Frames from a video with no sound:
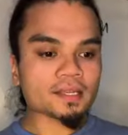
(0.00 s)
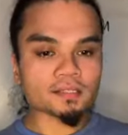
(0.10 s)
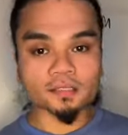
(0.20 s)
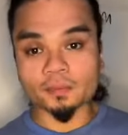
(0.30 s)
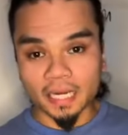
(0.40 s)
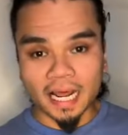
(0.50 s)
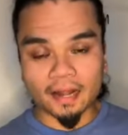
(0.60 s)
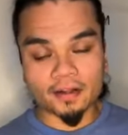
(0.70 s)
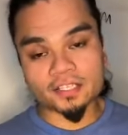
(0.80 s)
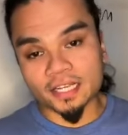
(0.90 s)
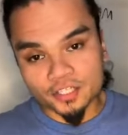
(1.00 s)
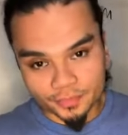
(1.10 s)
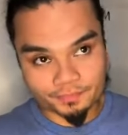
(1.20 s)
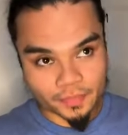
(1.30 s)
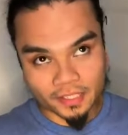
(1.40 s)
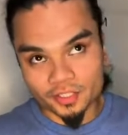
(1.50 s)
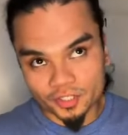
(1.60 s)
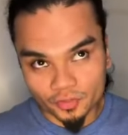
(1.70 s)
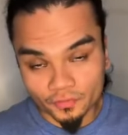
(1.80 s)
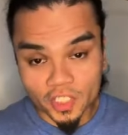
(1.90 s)
it's a little bit higher. It's actually like
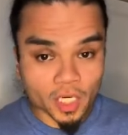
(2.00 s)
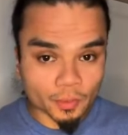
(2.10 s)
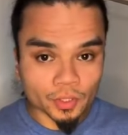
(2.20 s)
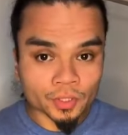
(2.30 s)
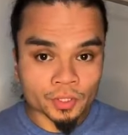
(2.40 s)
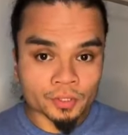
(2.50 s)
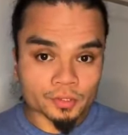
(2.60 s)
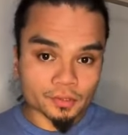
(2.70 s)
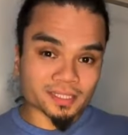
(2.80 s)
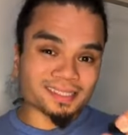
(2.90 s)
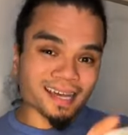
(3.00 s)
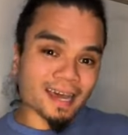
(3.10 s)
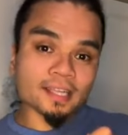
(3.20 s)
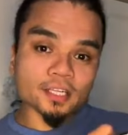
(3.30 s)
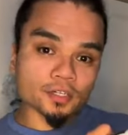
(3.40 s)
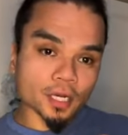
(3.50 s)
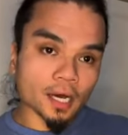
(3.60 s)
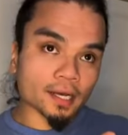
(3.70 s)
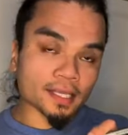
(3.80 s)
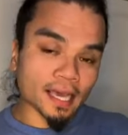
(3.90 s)
just over double. So it's 9
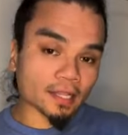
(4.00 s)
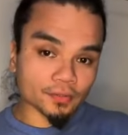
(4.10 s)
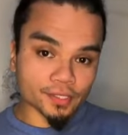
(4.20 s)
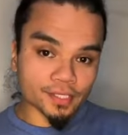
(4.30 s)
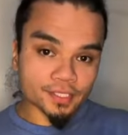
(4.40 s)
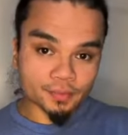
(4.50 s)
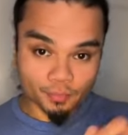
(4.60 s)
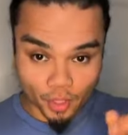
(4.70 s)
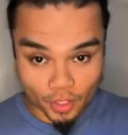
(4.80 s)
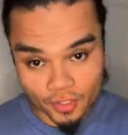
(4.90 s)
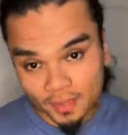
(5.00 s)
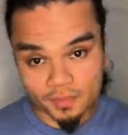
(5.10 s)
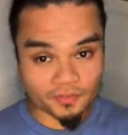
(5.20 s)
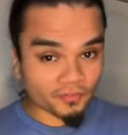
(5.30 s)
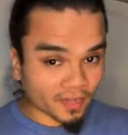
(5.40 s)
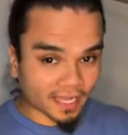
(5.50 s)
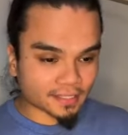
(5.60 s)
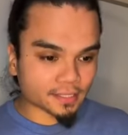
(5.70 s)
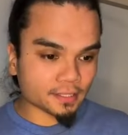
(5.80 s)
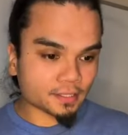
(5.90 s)
calories per grams of
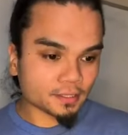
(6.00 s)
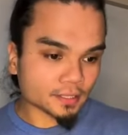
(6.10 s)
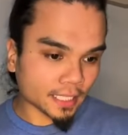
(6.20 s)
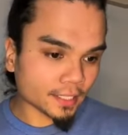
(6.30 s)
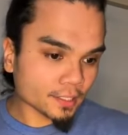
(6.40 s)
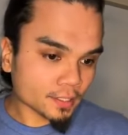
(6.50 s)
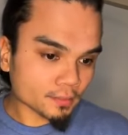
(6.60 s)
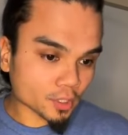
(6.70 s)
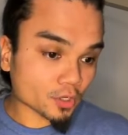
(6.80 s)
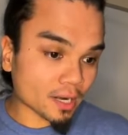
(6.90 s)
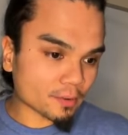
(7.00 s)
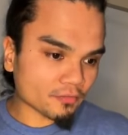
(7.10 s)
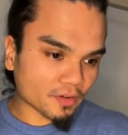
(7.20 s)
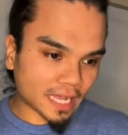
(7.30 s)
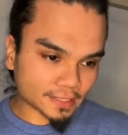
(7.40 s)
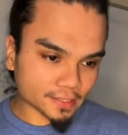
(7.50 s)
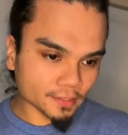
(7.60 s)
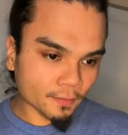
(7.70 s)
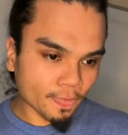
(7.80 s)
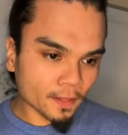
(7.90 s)
fat, okay? Per gram of fat.
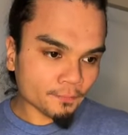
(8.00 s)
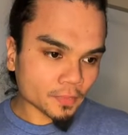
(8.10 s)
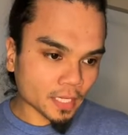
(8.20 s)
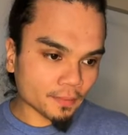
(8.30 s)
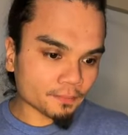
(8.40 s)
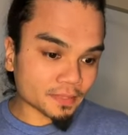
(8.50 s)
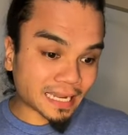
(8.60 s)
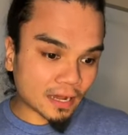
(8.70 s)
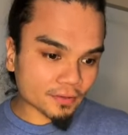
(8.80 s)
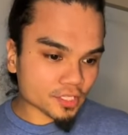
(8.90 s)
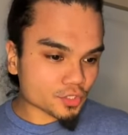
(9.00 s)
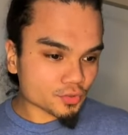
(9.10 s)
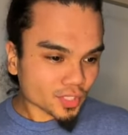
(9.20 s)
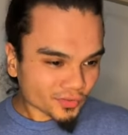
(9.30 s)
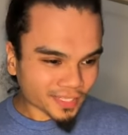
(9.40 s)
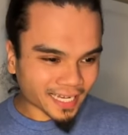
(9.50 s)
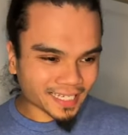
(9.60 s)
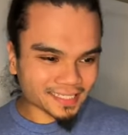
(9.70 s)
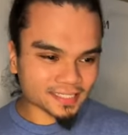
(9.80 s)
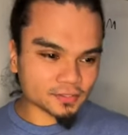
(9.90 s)
Now that you know
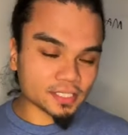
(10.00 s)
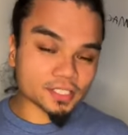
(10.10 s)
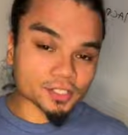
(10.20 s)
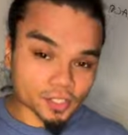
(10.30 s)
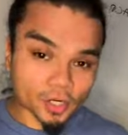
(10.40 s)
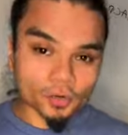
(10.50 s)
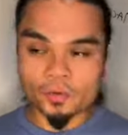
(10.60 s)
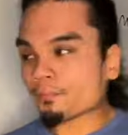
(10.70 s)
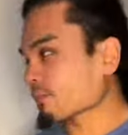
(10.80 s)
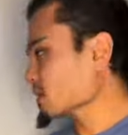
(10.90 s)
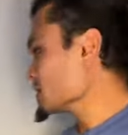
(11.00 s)
that, you need to know,